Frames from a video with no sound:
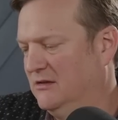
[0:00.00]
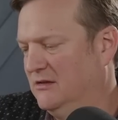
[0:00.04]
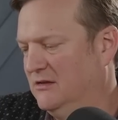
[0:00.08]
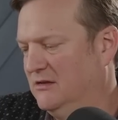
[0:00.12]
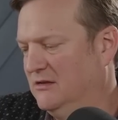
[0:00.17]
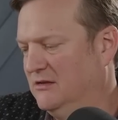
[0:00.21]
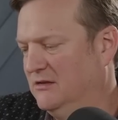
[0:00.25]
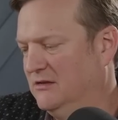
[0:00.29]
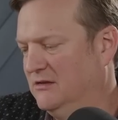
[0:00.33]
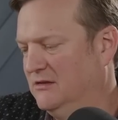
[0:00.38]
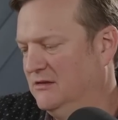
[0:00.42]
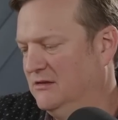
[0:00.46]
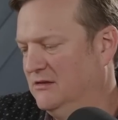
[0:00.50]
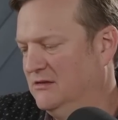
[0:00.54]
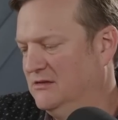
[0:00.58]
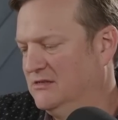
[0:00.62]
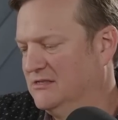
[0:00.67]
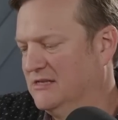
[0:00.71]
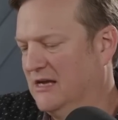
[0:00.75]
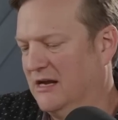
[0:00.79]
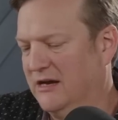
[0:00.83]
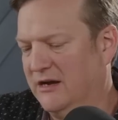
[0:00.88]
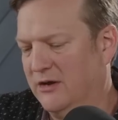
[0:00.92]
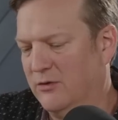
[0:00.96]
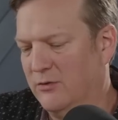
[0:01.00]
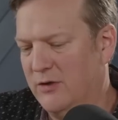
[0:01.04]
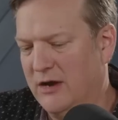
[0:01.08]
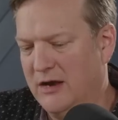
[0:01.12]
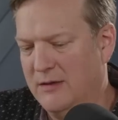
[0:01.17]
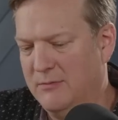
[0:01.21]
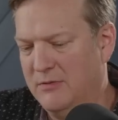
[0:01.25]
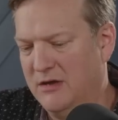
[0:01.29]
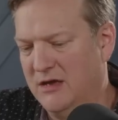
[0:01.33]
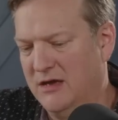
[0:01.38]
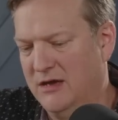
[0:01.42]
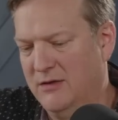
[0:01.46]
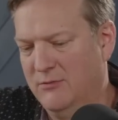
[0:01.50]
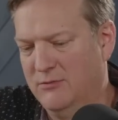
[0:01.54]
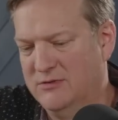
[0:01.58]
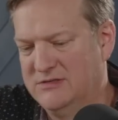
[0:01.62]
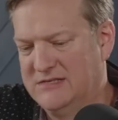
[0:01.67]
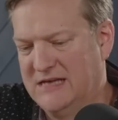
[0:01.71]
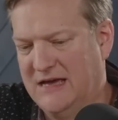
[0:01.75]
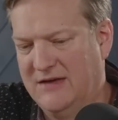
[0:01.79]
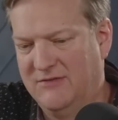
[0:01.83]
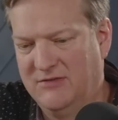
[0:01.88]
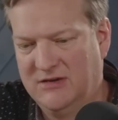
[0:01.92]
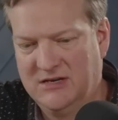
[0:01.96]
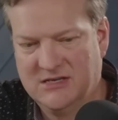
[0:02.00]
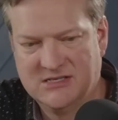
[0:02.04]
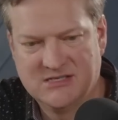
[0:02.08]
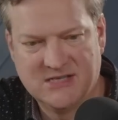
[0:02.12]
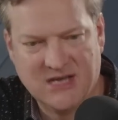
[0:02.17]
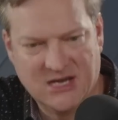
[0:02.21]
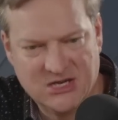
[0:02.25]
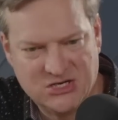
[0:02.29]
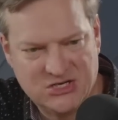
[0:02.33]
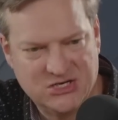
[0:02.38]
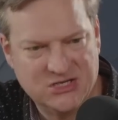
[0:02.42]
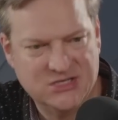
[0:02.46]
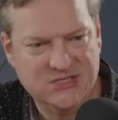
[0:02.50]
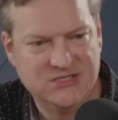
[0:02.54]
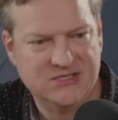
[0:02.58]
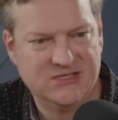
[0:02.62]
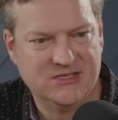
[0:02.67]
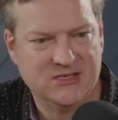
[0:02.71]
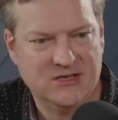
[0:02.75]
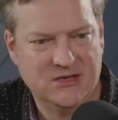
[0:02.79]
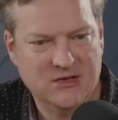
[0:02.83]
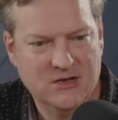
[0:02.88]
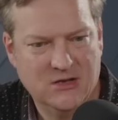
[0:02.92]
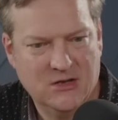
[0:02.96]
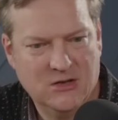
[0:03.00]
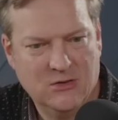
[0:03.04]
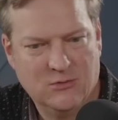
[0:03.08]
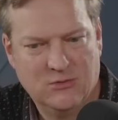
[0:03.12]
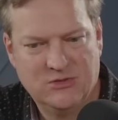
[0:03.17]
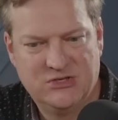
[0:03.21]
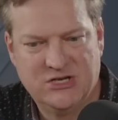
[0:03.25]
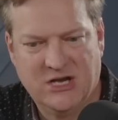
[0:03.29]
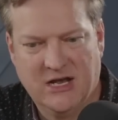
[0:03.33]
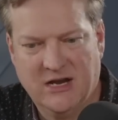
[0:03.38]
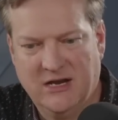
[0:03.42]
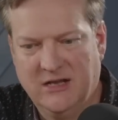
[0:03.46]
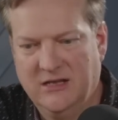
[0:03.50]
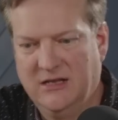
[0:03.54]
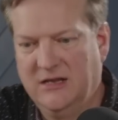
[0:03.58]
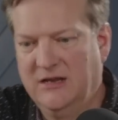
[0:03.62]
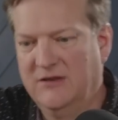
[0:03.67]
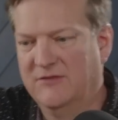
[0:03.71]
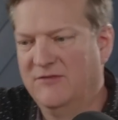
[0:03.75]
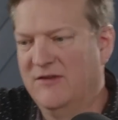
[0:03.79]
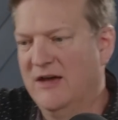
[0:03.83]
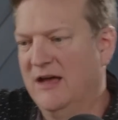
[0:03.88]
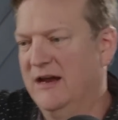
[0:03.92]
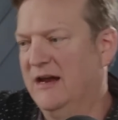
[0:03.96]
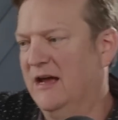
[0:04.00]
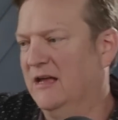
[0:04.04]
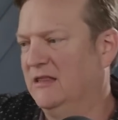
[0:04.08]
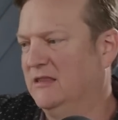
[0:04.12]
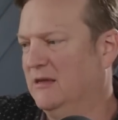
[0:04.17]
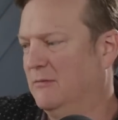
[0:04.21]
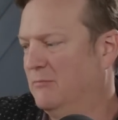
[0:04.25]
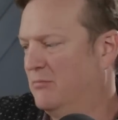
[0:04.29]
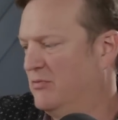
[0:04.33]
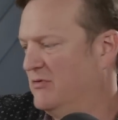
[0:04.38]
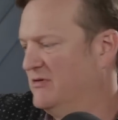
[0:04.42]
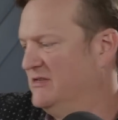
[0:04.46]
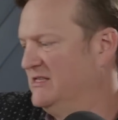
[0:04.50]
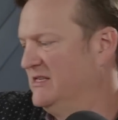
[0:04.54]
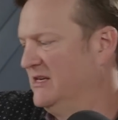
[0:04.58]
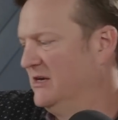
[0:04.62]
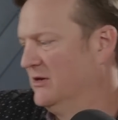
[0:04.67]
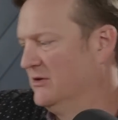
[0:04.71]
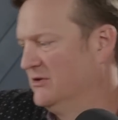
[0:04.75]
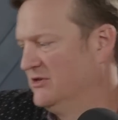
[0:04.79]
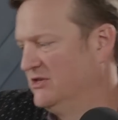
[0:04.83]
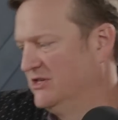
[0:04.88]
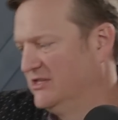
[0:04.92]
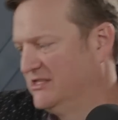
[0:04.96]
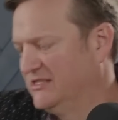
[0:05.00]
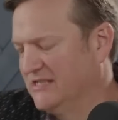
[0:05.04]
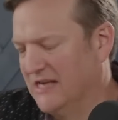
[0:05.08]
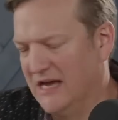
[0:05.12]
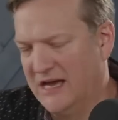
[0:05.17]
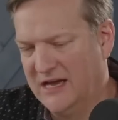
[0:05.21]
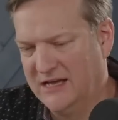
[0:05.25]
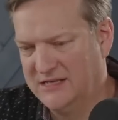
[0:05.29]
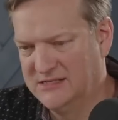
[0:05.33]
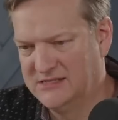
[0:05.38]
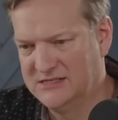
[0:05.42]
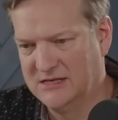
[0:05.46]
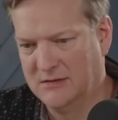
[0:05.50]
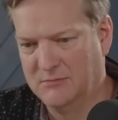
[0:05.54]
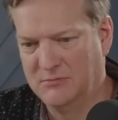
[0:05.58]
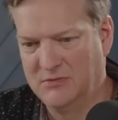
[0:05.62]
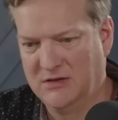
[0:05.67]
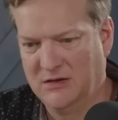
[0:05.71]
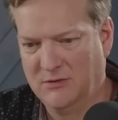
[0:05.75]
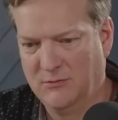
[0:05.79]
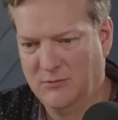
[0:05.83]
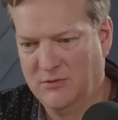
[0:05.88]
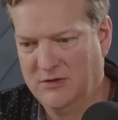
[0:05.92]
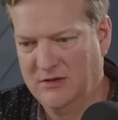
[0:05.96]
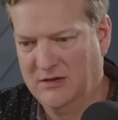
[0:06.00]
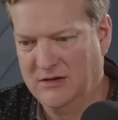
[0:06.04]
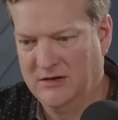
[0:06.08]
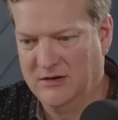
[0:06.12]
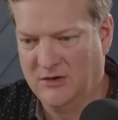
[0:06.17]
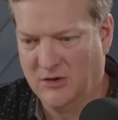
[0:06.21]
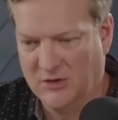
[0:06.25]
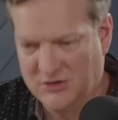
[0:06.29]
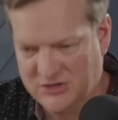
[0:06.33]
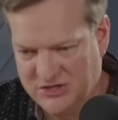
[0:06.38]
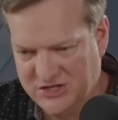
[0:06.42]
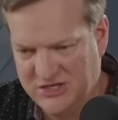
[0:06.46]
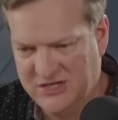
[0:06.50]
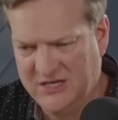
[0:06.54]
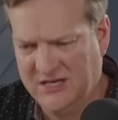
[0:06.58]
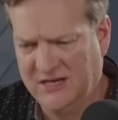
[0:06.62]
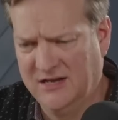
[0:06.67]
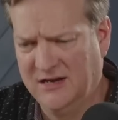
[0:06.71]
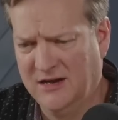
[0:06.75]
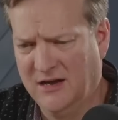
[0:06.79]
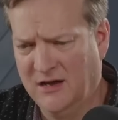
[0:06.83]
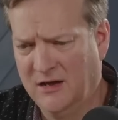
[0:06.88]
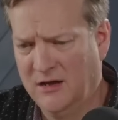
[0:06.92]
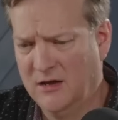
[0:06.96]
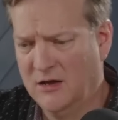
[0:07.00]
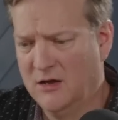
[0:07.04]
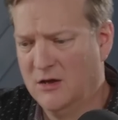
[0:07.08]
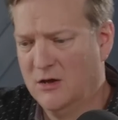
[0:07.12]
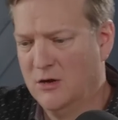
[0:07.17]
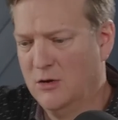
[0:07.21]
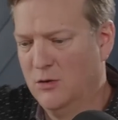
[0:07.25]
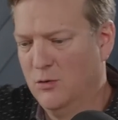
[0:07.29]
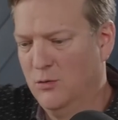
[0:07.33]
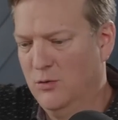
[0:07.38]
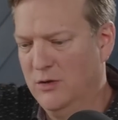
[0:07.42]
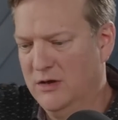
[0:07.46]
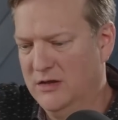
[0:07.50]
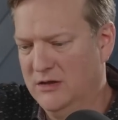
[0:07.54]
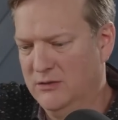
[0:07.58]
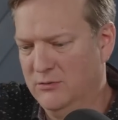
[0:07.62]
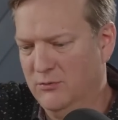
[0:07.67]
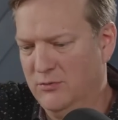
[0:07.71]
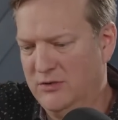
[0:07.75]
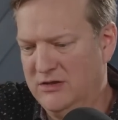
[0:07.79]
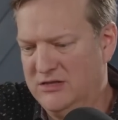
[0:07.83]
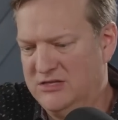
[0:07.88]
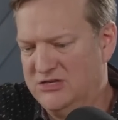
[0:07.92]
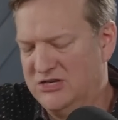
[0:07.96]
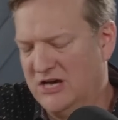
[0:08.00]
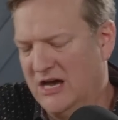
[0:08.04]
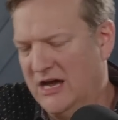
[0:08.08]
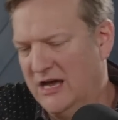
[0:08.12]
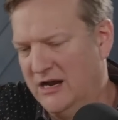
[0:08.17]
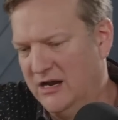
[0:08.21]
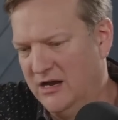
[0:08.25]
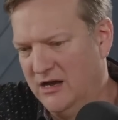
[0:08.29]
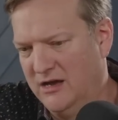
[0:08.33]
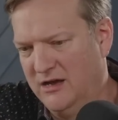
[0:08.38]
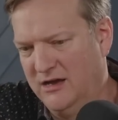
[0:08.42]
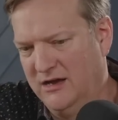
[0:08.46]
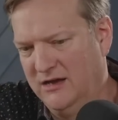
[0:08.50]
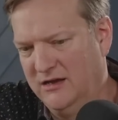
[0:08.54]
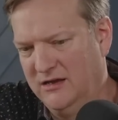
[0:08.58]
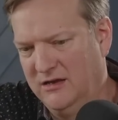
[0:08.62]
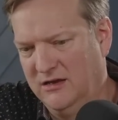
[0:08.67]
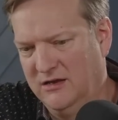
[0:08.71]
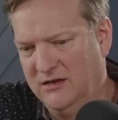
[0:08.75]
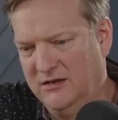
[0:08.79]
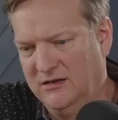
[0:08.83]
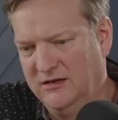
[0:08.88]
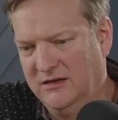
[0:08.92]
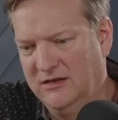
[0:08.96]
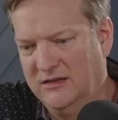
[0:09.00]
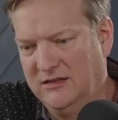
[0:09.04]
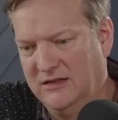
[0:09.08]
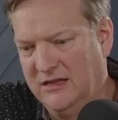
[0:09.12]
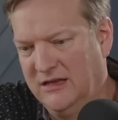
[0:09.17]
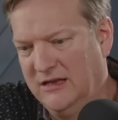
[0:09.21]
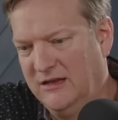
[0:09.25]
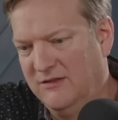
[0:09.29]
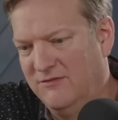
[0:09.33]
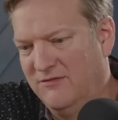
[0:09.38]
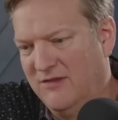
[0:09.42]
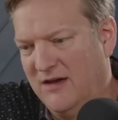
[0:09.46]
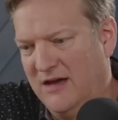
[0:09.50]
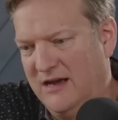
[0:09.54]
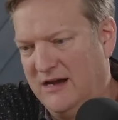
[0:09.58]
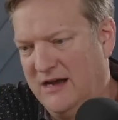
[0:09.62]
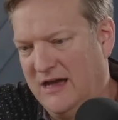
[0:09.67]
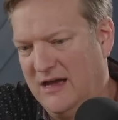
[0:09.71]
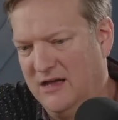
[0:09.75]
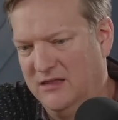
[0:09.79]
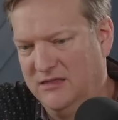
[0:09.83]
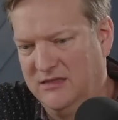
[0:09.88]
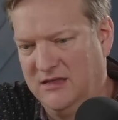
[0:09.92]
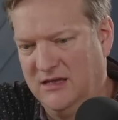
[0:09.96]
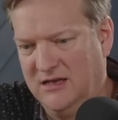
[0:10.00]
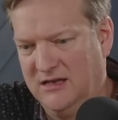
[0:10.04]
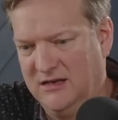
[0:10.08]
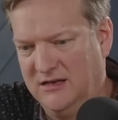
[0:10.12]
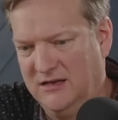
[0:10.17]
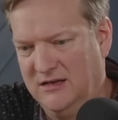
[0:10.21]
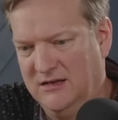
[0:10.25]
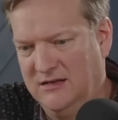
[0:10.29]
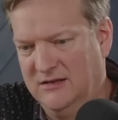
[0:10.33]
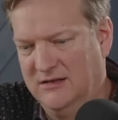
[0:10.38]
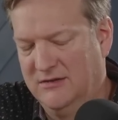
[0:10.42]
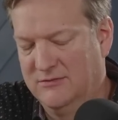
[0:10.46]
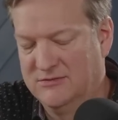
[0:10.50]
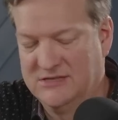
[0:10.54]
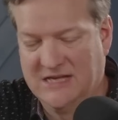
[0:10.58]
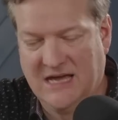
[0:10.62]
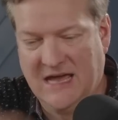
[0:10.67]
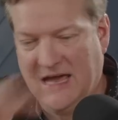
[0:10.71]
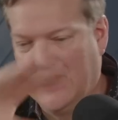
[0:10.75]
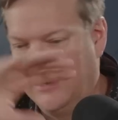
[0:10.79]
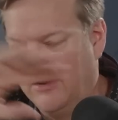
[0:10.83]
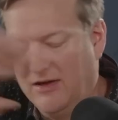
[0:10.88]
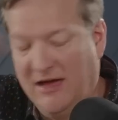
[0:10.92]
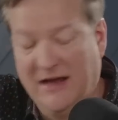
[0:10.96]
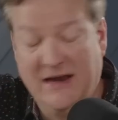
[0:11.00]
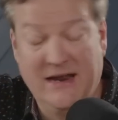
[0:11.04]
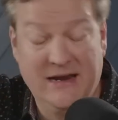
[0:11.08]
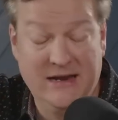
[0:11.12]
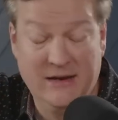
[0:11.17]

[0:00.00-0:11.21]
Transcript: the Saudi Arabia was having discussions with China, and then you find out that Brazil just signed something with in Argentina with with China, and, and, then you find out that there was a headline.